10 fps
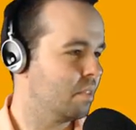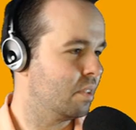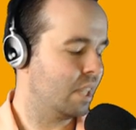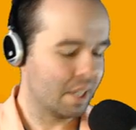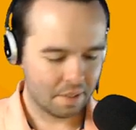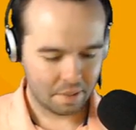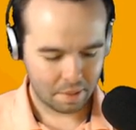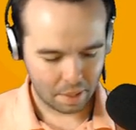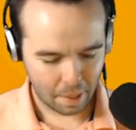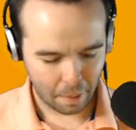Yeah. I
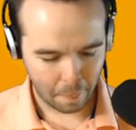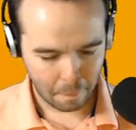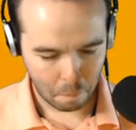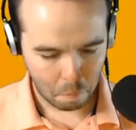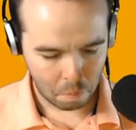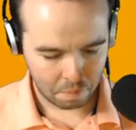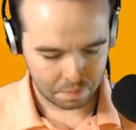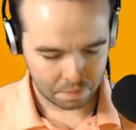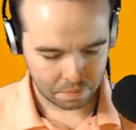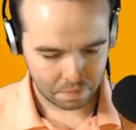think I want to end my part of the
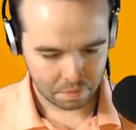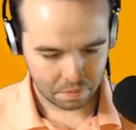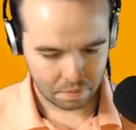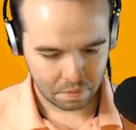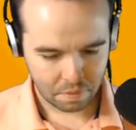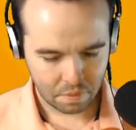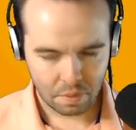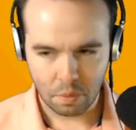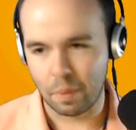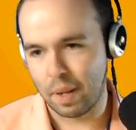stream anyways. So.
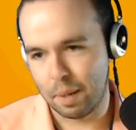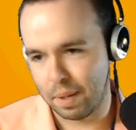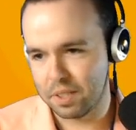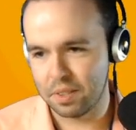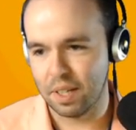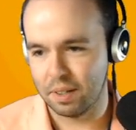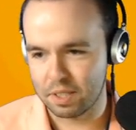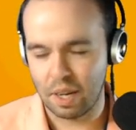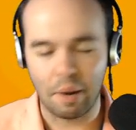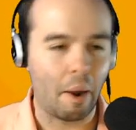Well, I'm gonna end mine too then, because
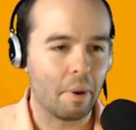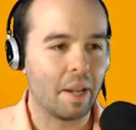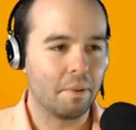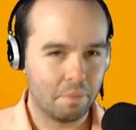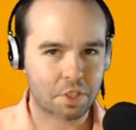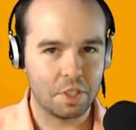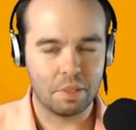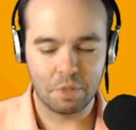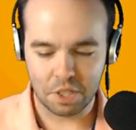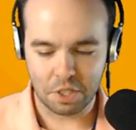I want to. Oh. We
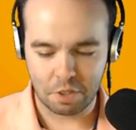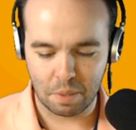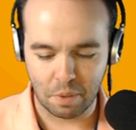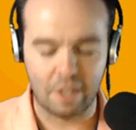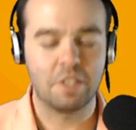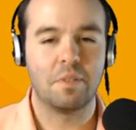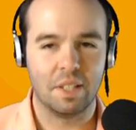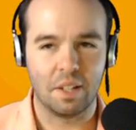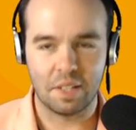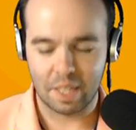should stream the rest of it
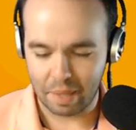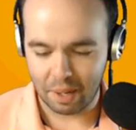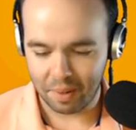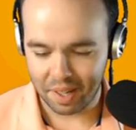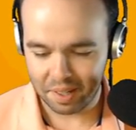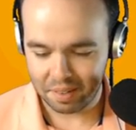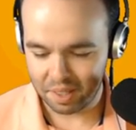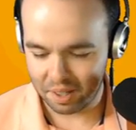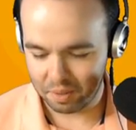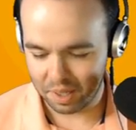another time. That way. Oh, you know,
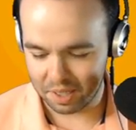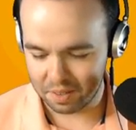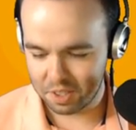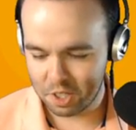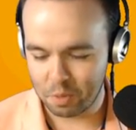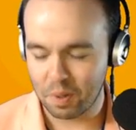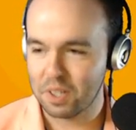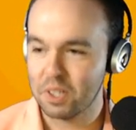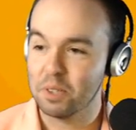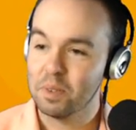yeah, absolutely. Show part 2.